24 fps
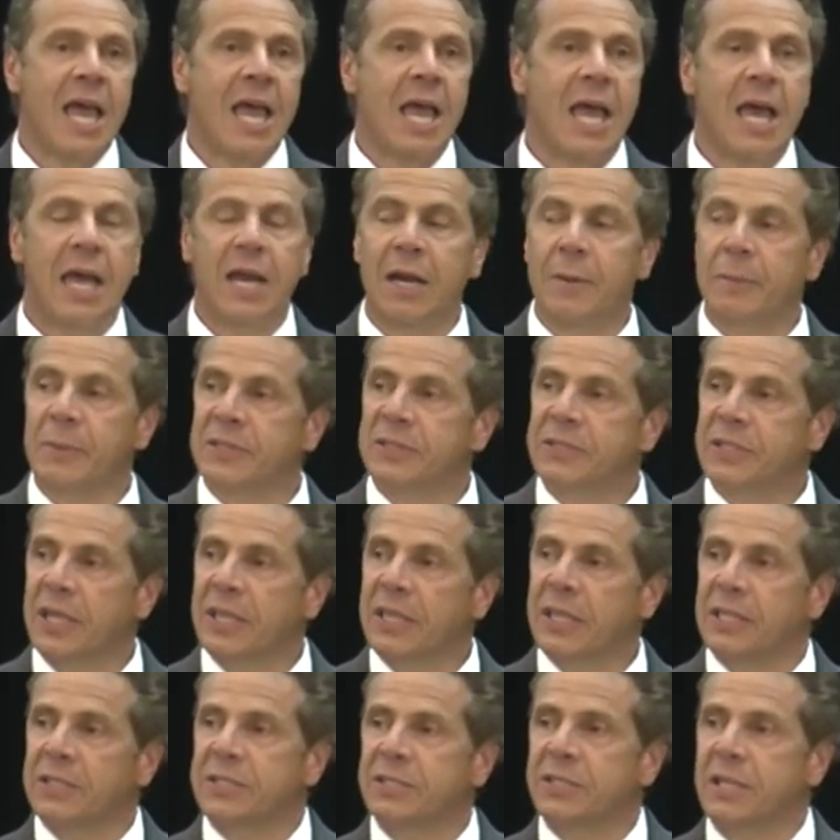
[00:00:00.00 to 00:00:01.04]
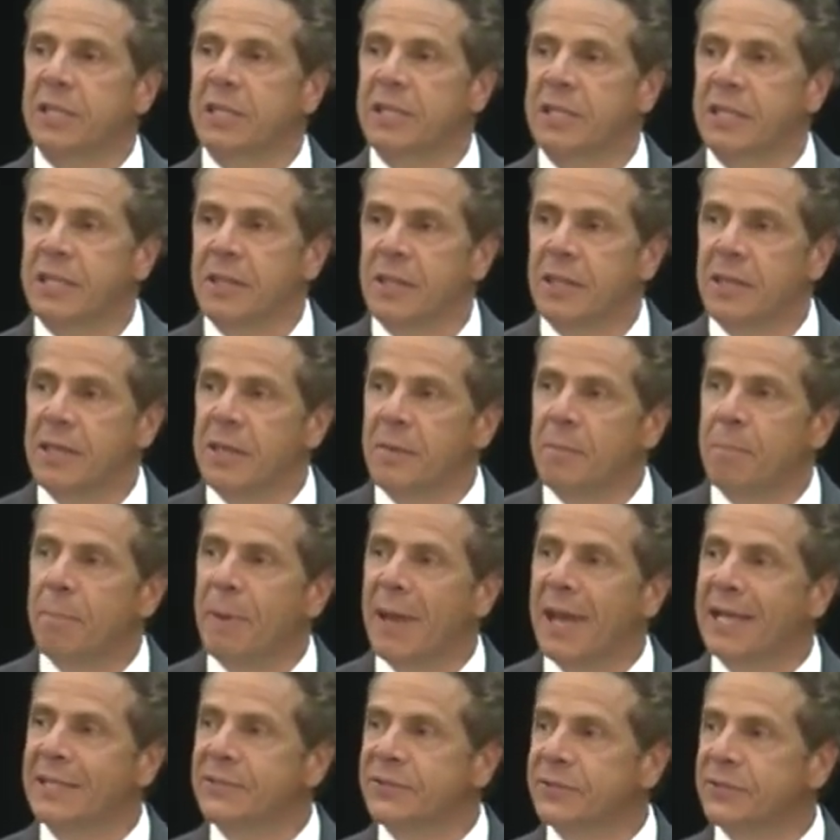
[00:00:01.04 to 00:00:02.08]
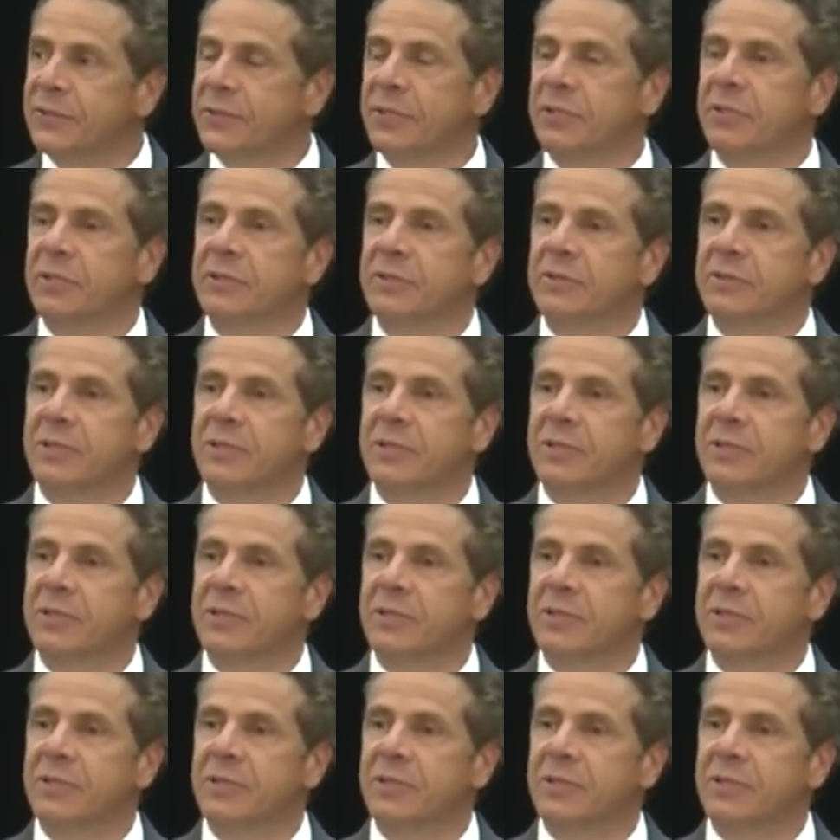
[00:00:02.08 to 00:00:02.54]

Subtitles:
And let me say this, the best